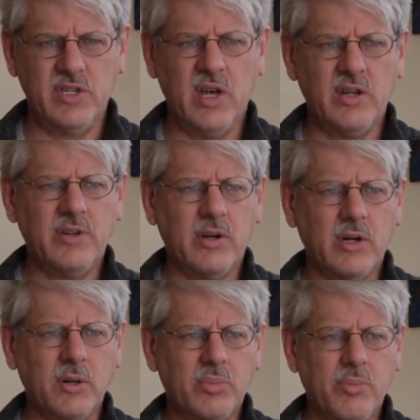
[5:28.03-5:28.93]

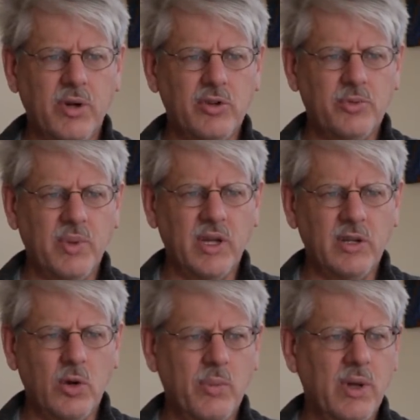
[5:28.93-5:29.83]
non-target proposed by a
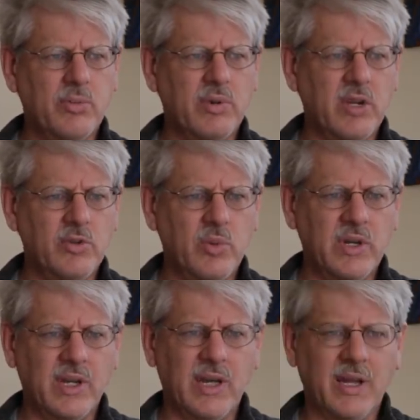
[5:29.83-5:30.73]
Nobel Prize
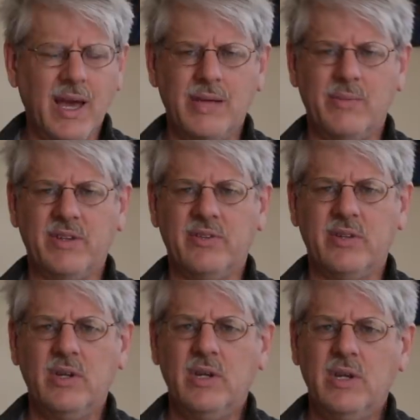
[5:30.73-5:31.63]
winning economist